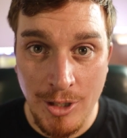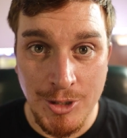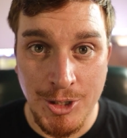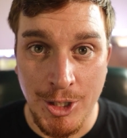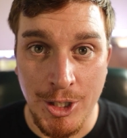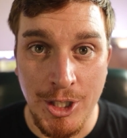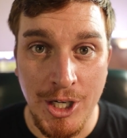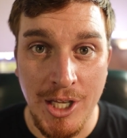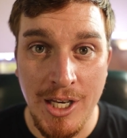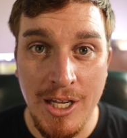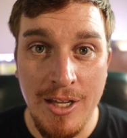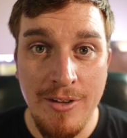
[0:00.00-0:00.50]

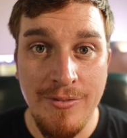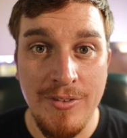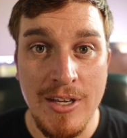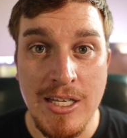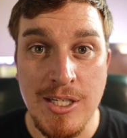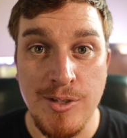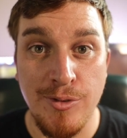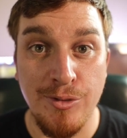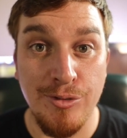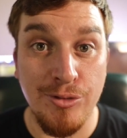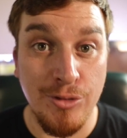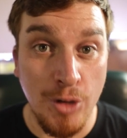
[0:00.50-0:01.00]
alternative
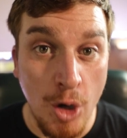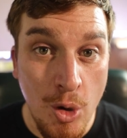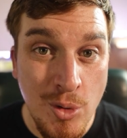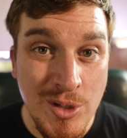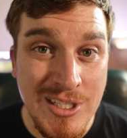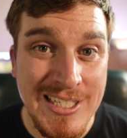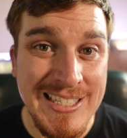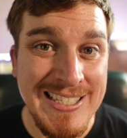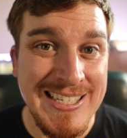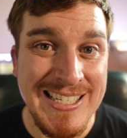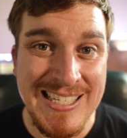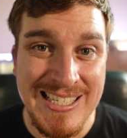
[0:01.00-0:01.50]
is
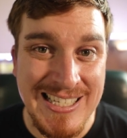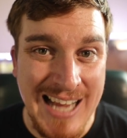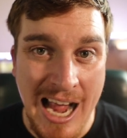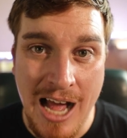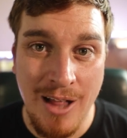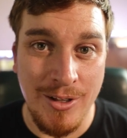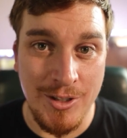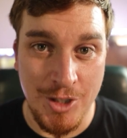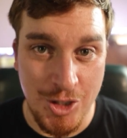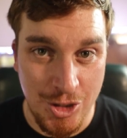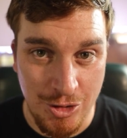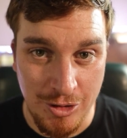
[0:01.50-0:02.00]
frozen
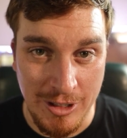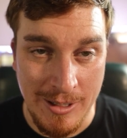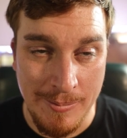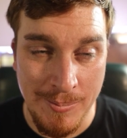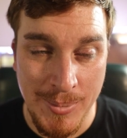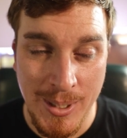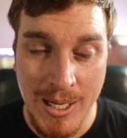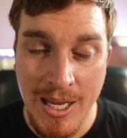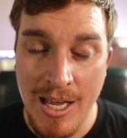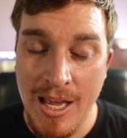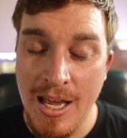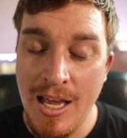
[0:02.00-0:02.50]
salad
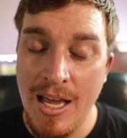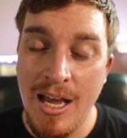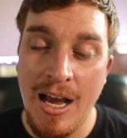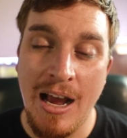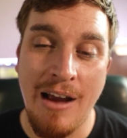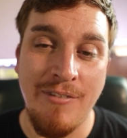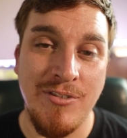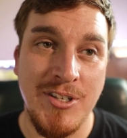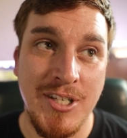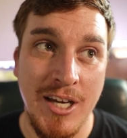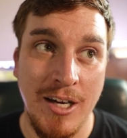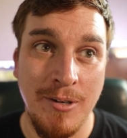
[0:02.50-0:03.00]
shrimp.
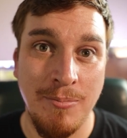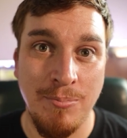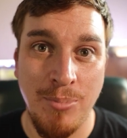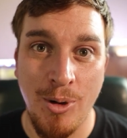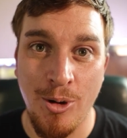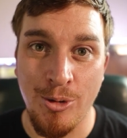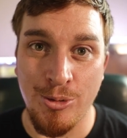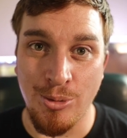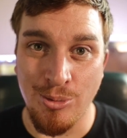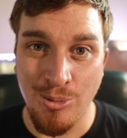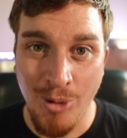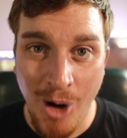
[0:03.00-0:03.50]
I've done
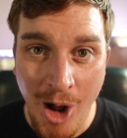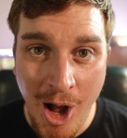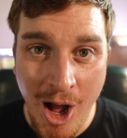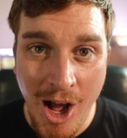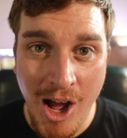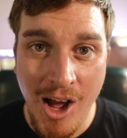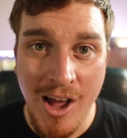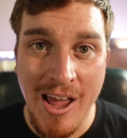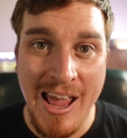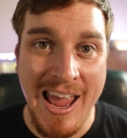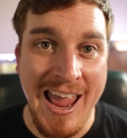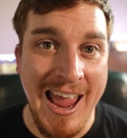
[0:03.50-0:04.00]
both
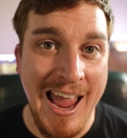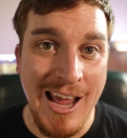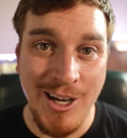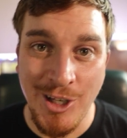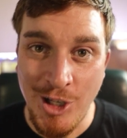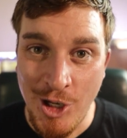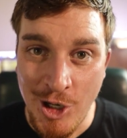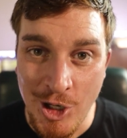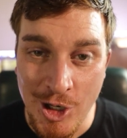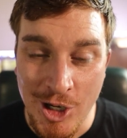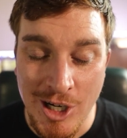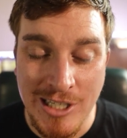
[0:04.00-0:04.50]
raw
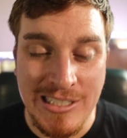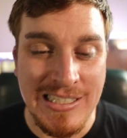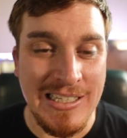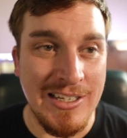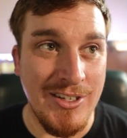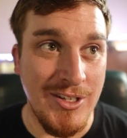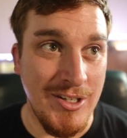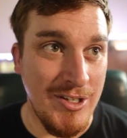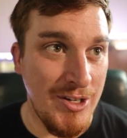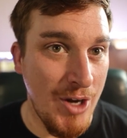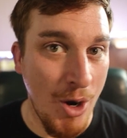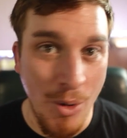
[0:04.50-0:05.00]
and cooked,
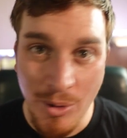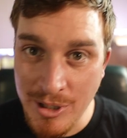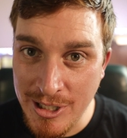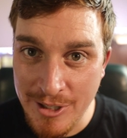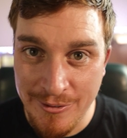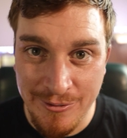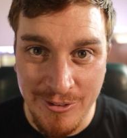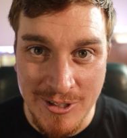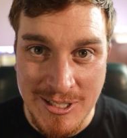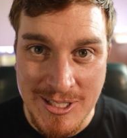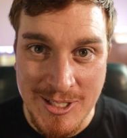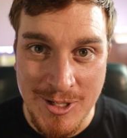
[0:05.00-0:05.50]
no
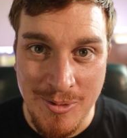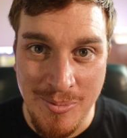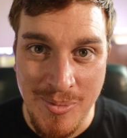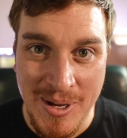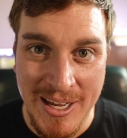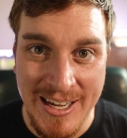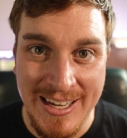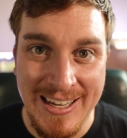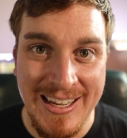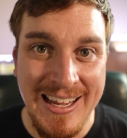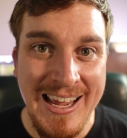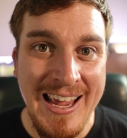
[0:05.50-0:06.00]
difference to
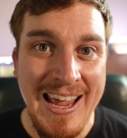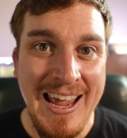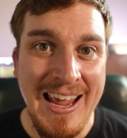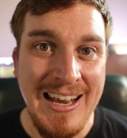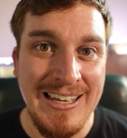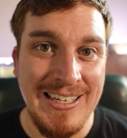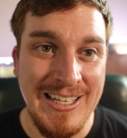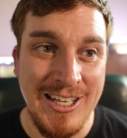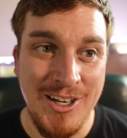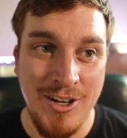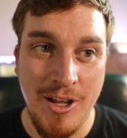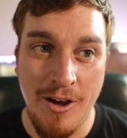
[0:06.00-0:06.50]
me.
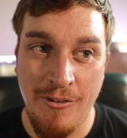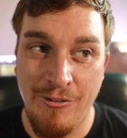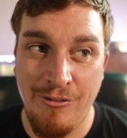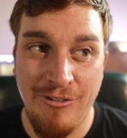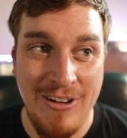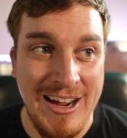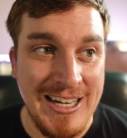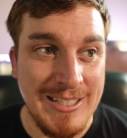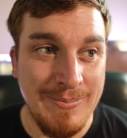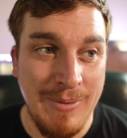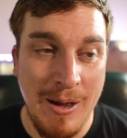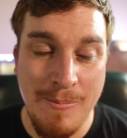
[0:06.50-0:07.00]
Didn't
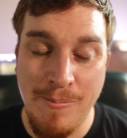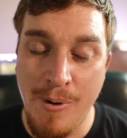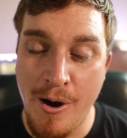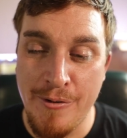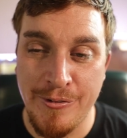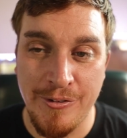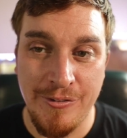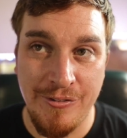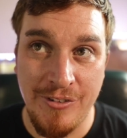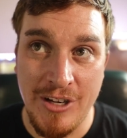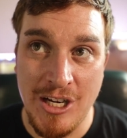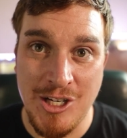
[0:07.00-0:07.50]
affect my
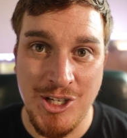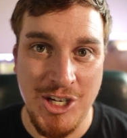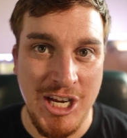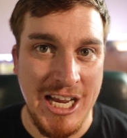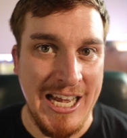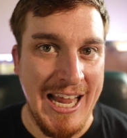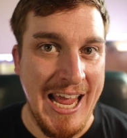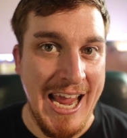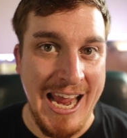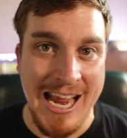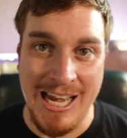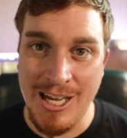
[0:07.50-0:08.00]
pufferfish
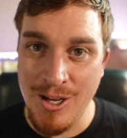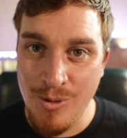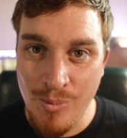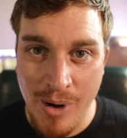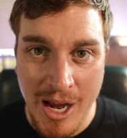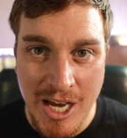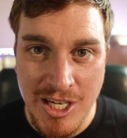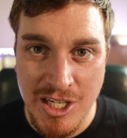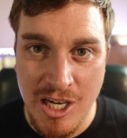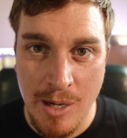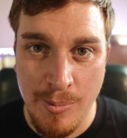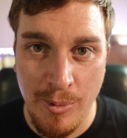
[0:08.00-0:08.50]
in any
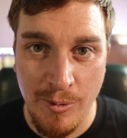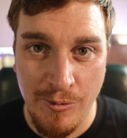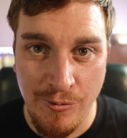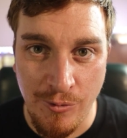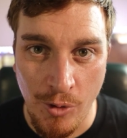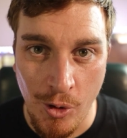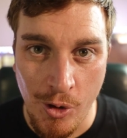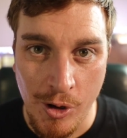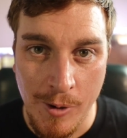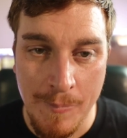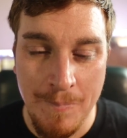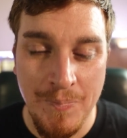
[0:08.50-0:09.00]
way, shape, or
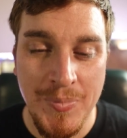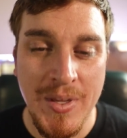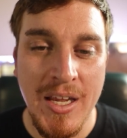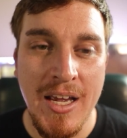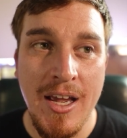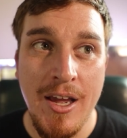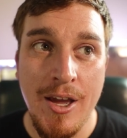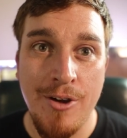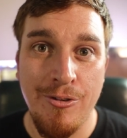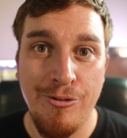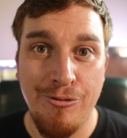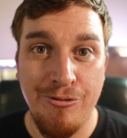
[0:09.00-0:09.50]
form.
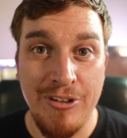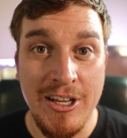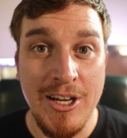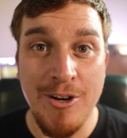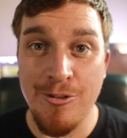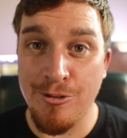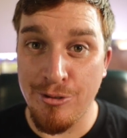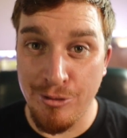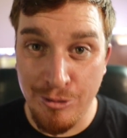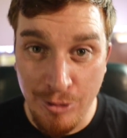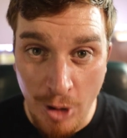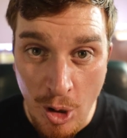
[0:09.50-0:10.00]

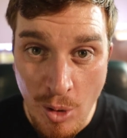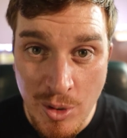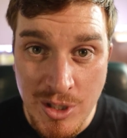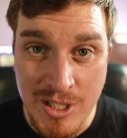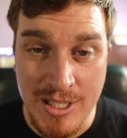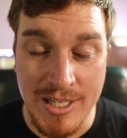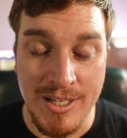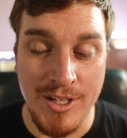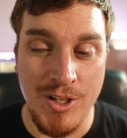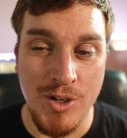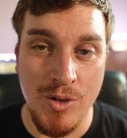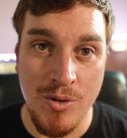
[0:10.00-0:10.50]
Feed it
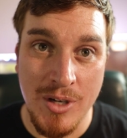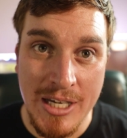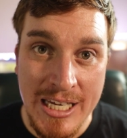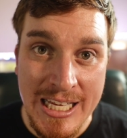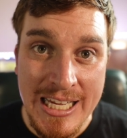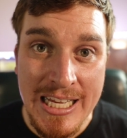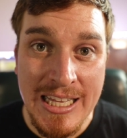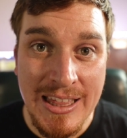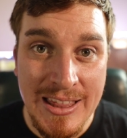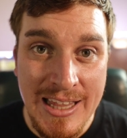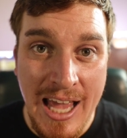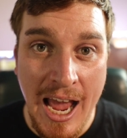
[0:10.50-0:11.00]
frozen. You
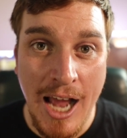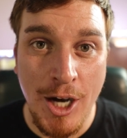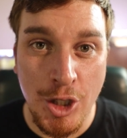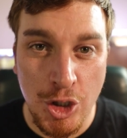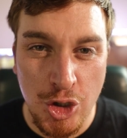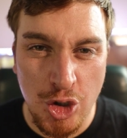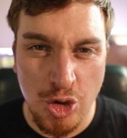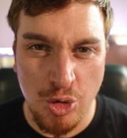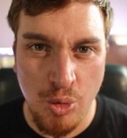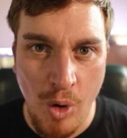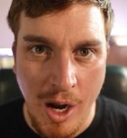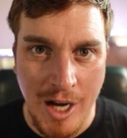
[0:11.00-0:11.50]
need that
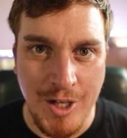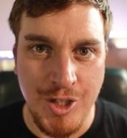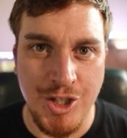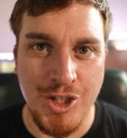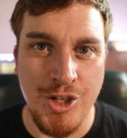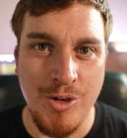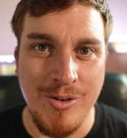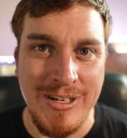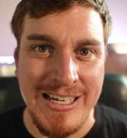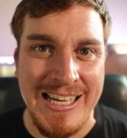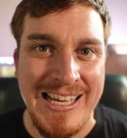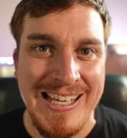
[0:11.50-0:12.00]

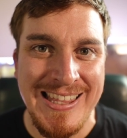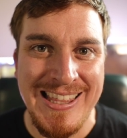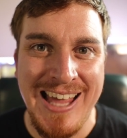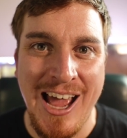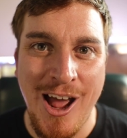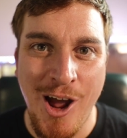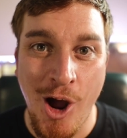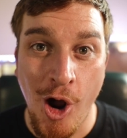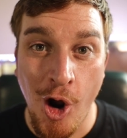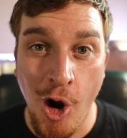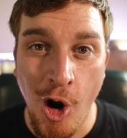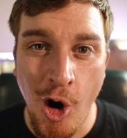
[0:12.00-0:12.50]
crunch. You need
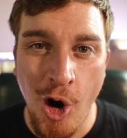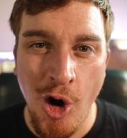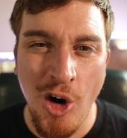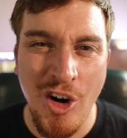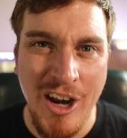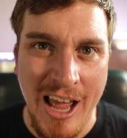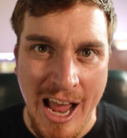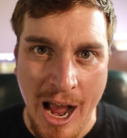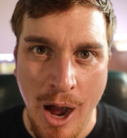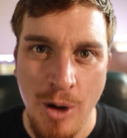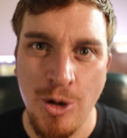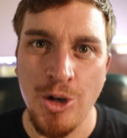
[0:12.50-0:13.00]
that
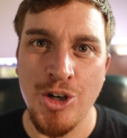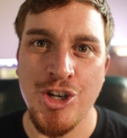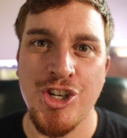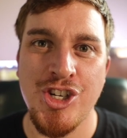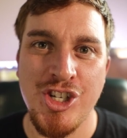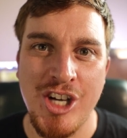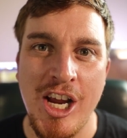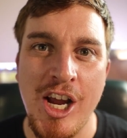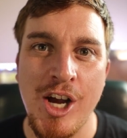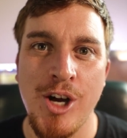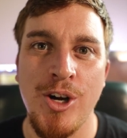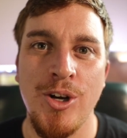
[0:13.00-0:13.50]
hard outer
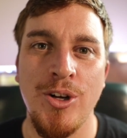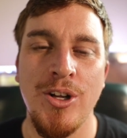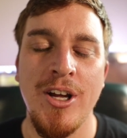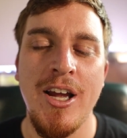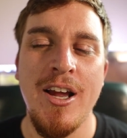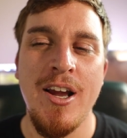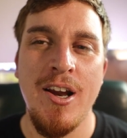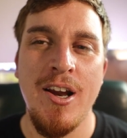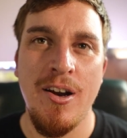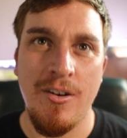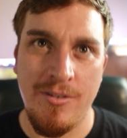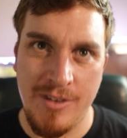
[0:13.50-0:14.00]
shell
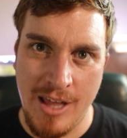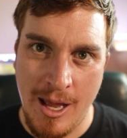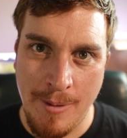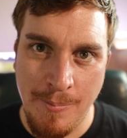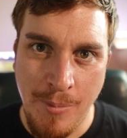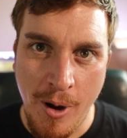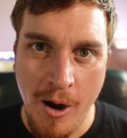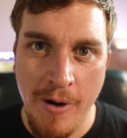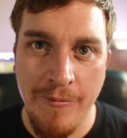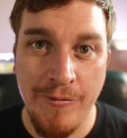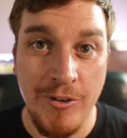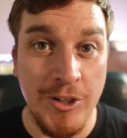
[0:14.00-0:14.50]
for that
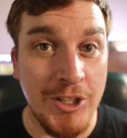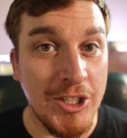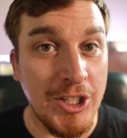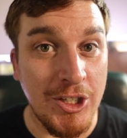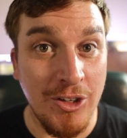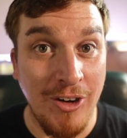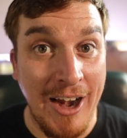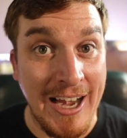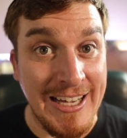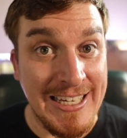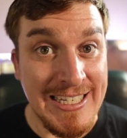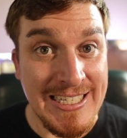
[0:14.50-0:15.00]
puffer to
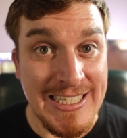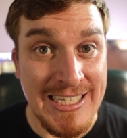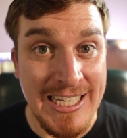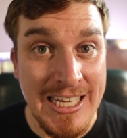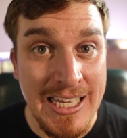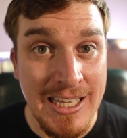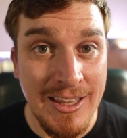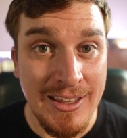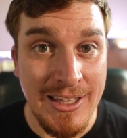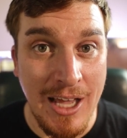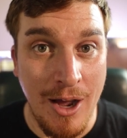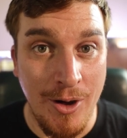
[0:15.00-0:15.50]
grind its
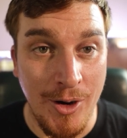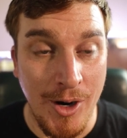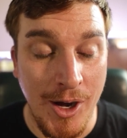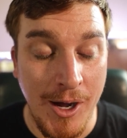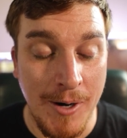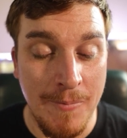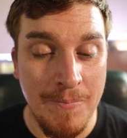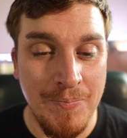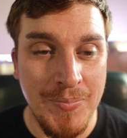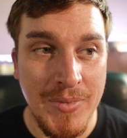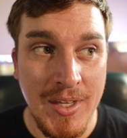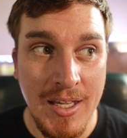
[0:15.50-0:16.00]
teeth down
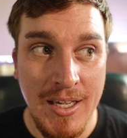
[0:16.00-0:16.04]
on.